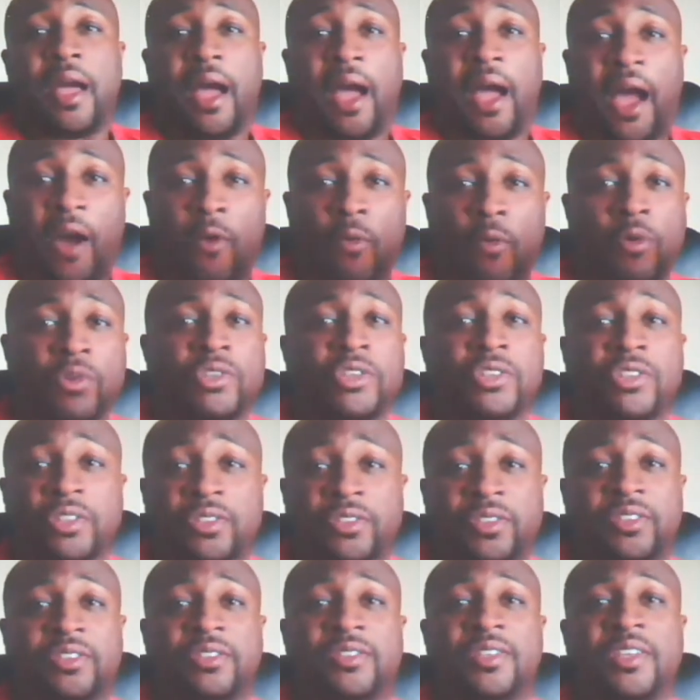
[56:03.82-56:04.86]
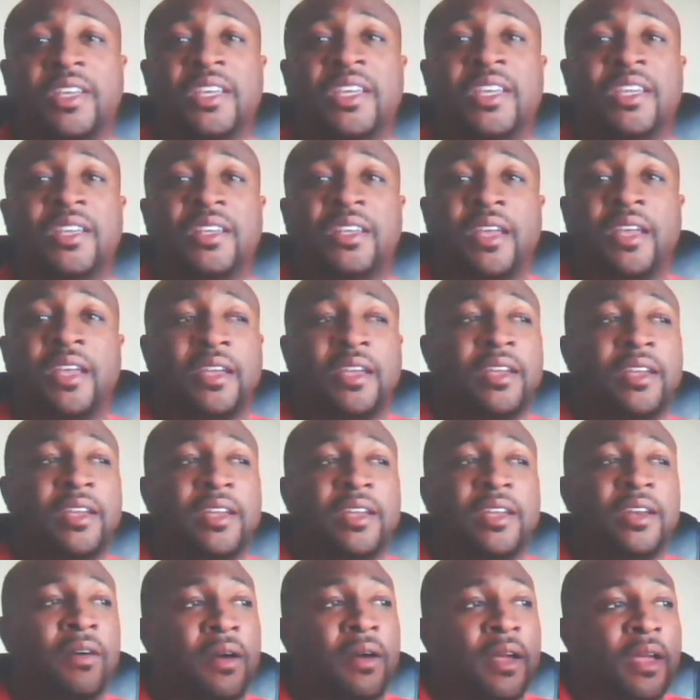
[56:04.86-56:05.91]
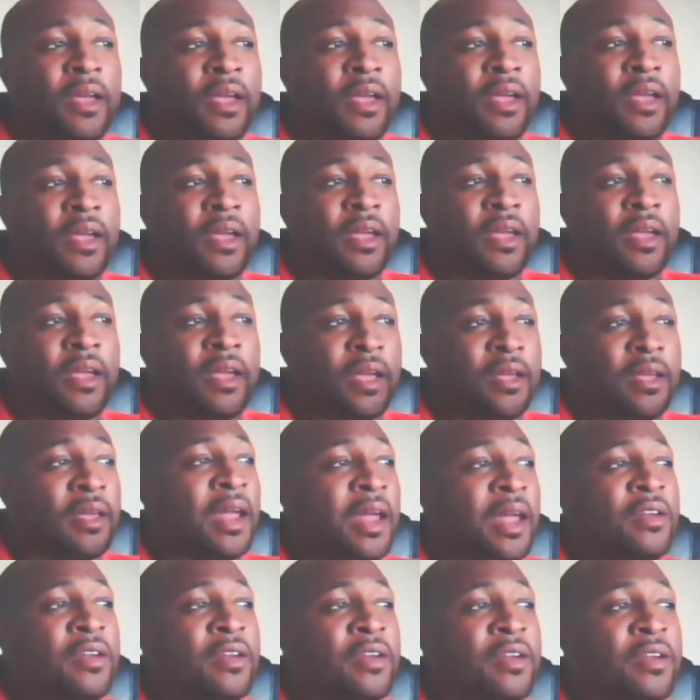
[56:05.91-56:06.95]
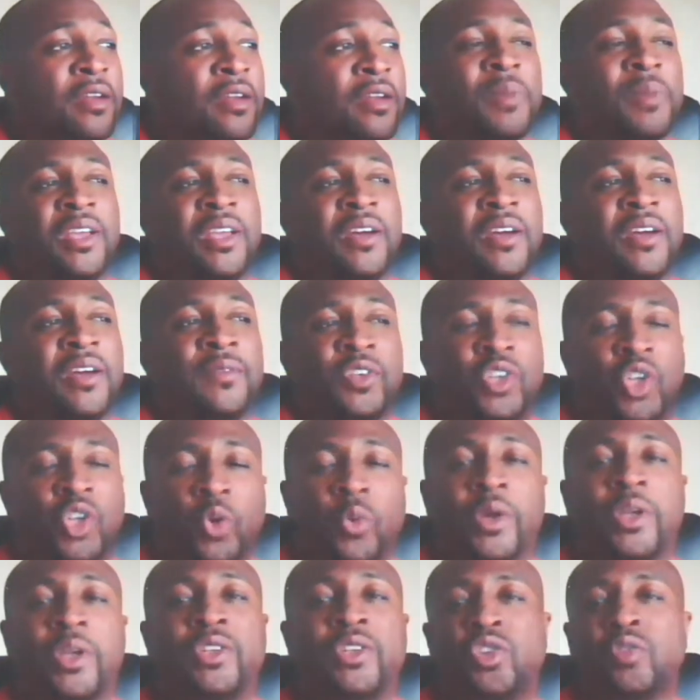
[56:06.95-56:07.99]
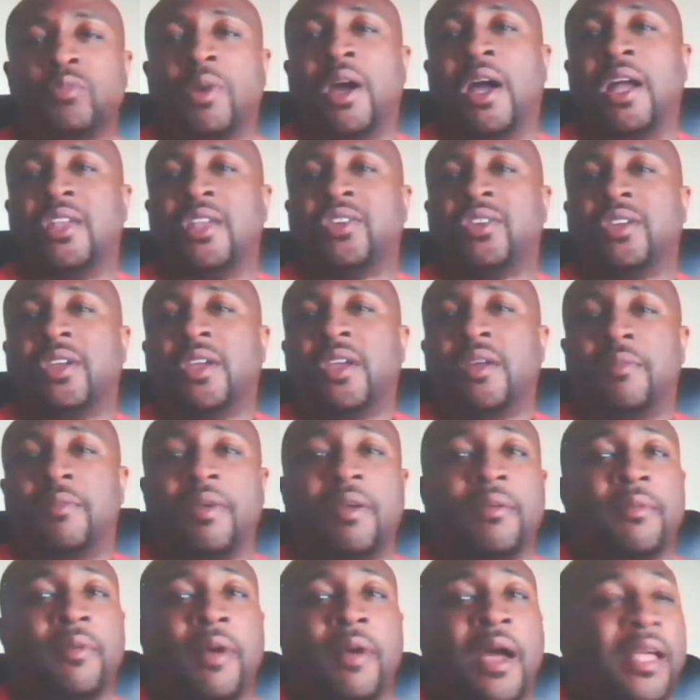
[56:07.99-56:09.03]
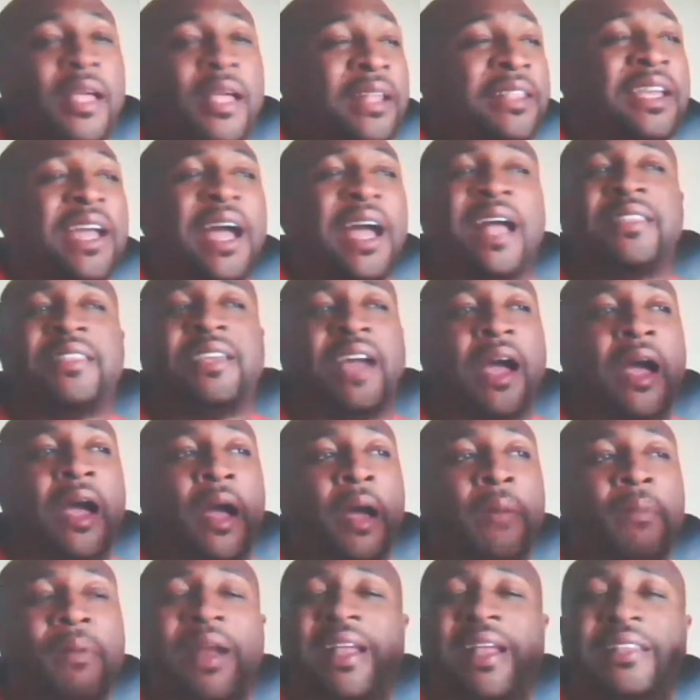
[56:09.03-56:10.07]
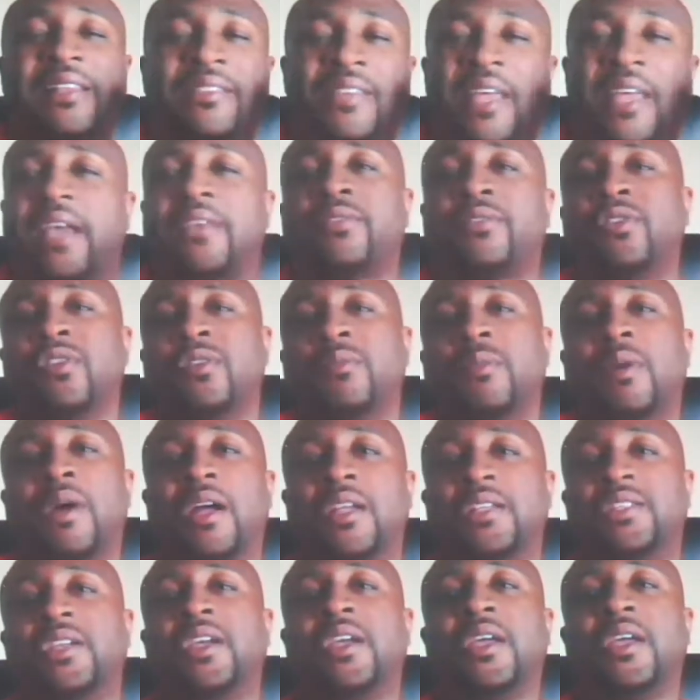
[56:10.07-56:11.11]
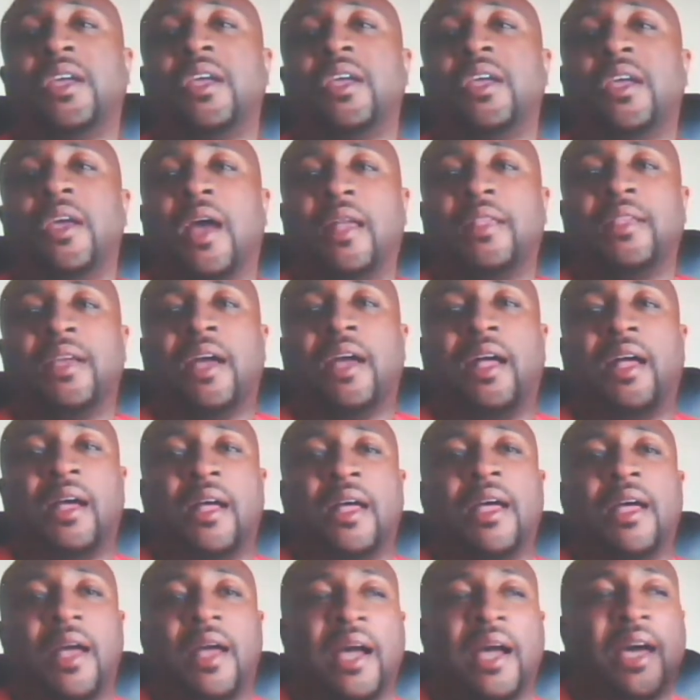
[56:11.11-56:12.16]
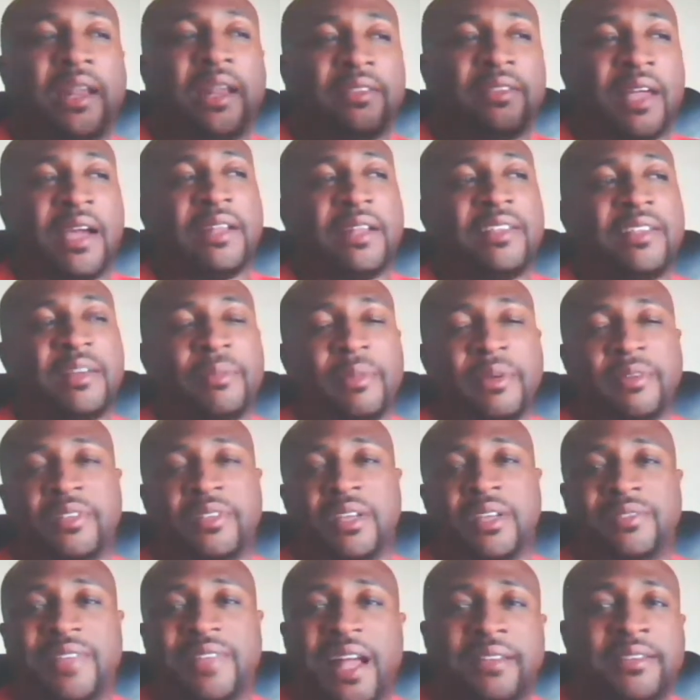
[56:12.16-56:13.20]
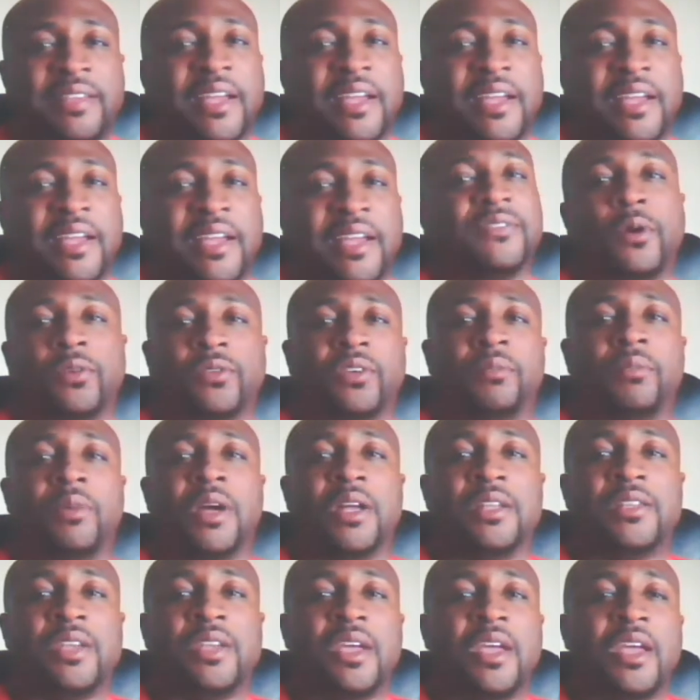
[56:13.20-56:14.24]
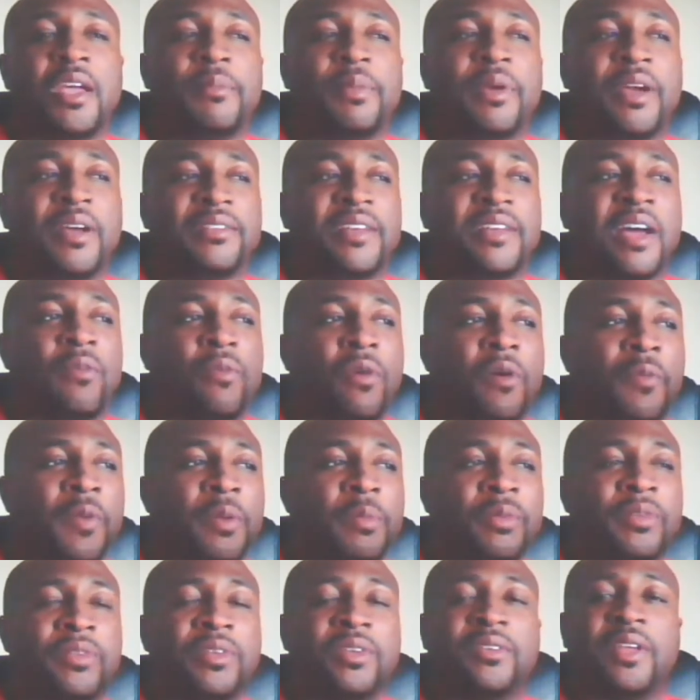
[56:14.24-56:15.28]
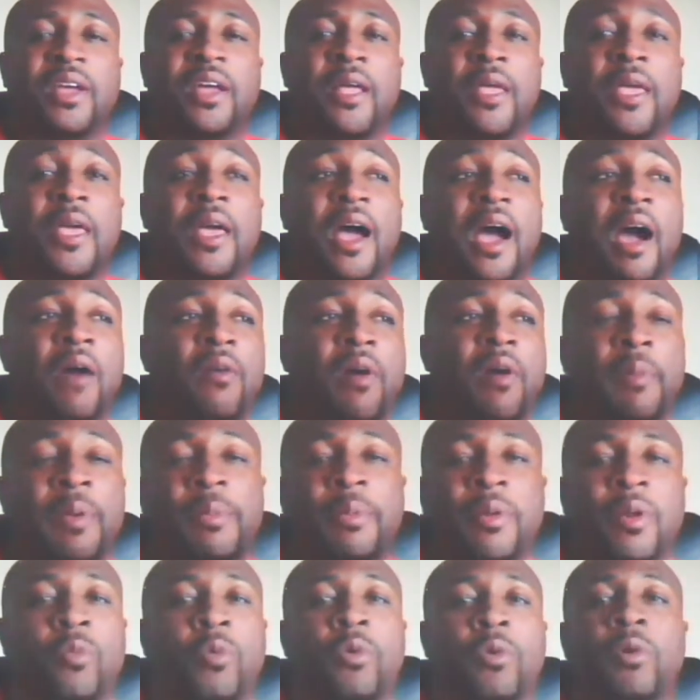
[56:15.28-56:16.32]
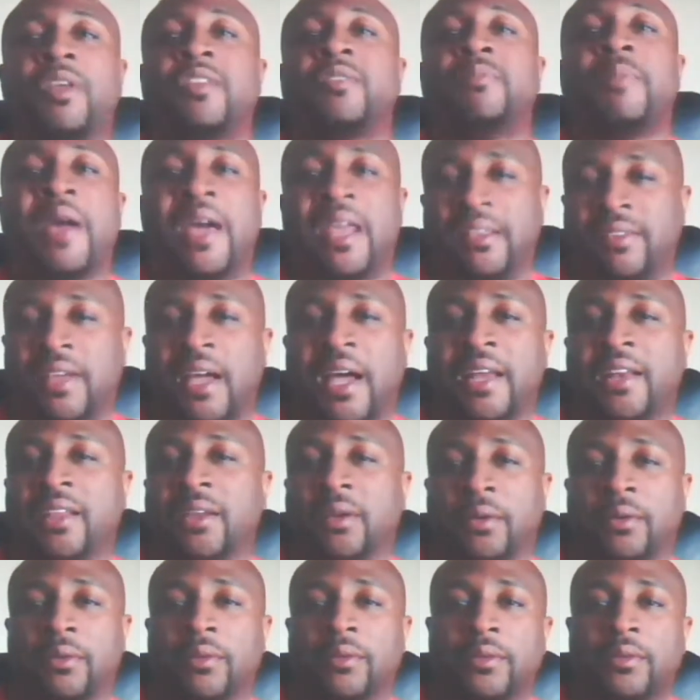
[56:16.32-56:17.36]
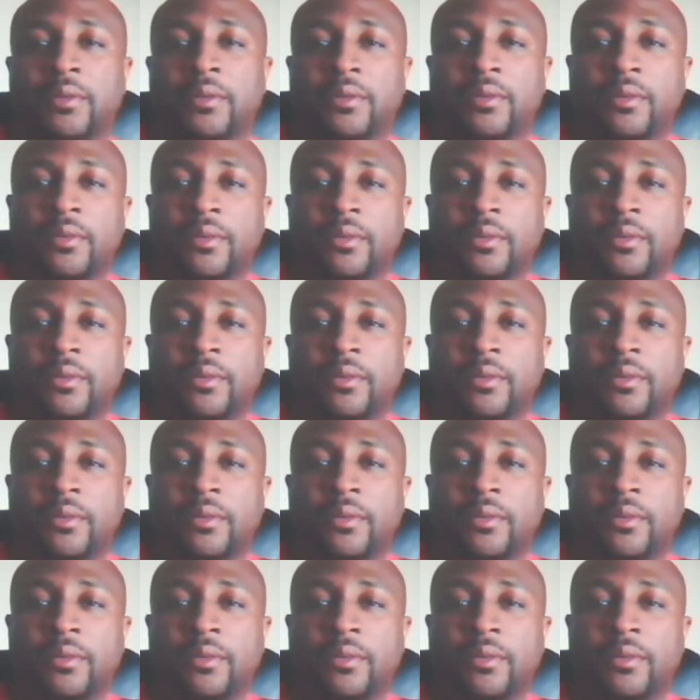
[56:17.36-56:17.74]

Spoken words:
I want you to succeed. You know, and I noticed myself doing too much. I probably text too much. I got to tell myself stop texting folks so much because I want people to want as bad as I do.